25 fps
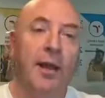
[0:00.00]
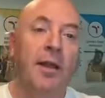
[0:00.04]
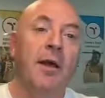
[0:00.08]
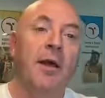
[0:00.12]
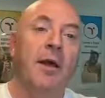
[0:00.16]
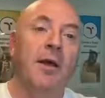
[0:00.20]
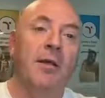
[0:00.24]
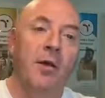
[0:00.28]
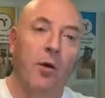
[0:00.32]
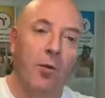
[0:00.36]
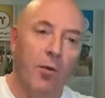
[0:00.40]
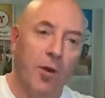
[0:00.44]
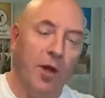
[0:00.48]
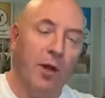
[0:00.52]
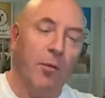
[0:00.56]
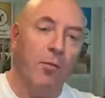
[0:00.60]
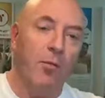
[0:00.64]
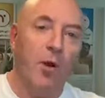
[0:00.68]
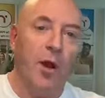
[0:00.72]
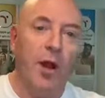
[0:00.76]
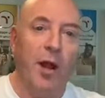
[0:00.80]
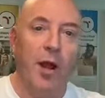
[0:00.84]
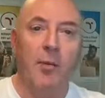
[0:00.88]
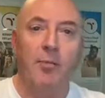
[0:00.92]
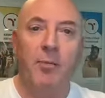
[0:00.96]
that we can bring
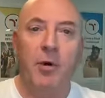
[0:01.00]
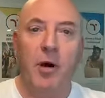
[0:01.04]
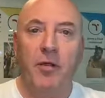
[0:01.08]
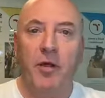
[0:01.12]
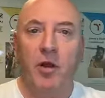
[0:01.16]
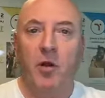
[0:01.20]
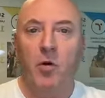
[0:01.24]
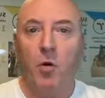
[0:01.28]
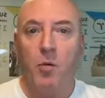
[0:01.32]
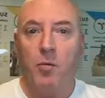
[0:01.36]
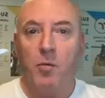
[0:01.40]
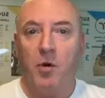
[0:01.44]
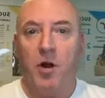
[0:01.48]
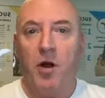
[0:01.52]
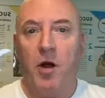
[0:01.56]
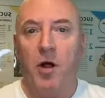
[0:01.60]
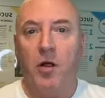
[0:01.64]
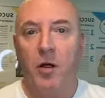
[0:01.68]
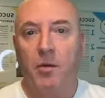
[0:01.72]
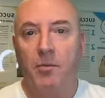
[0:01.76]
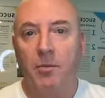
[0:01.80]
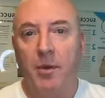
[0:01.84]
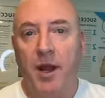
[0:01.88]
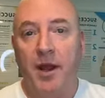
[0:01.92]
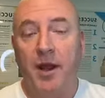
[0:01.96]
up on the corporate call on
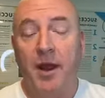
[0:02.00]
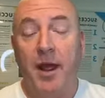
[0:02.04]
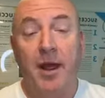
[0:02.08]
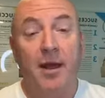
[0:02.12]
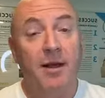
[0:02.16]
Monday.